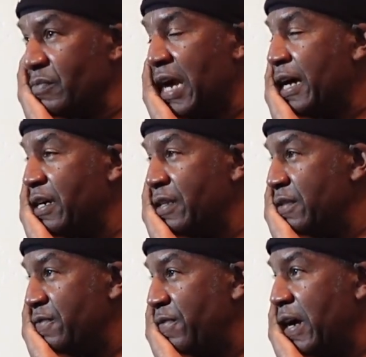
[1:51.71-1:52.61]
I
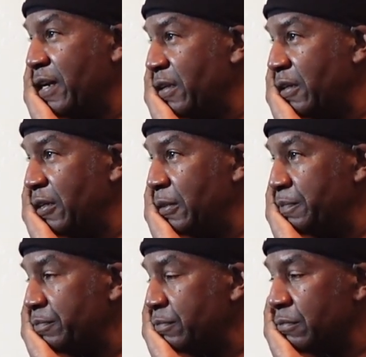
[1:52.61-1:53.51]
couldn't find the
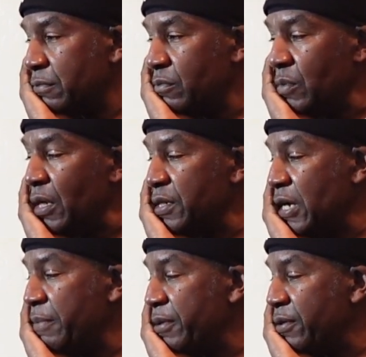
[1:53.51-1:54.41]

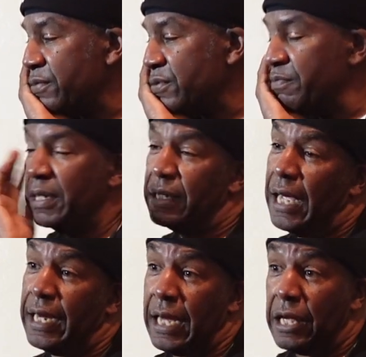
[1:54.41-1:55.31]
dominoes, but
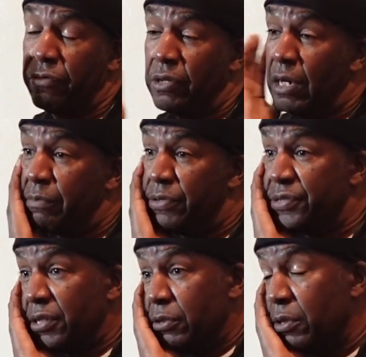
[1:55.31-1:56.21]
I got three numbers.
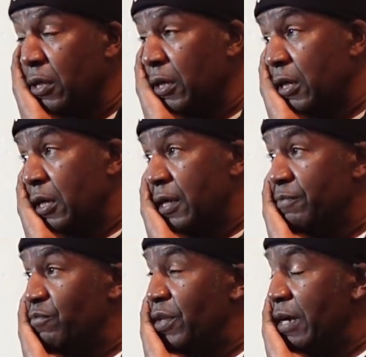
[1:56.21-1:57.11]
So
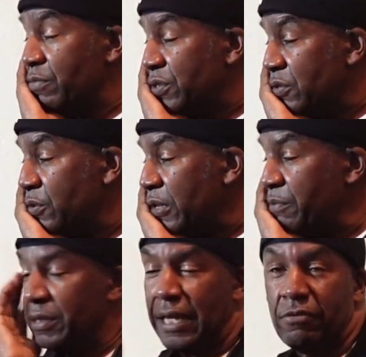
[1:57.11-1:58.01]
that was cool then.
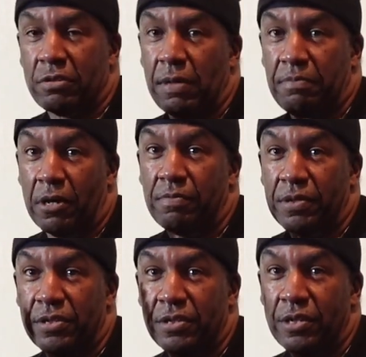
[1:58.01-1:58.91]
But that was my
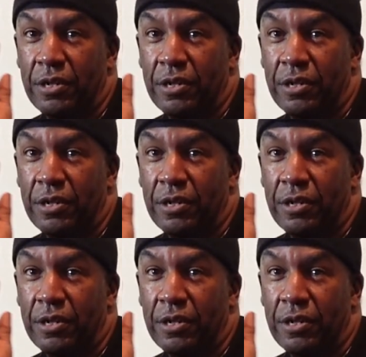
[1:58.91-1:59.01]
purpose.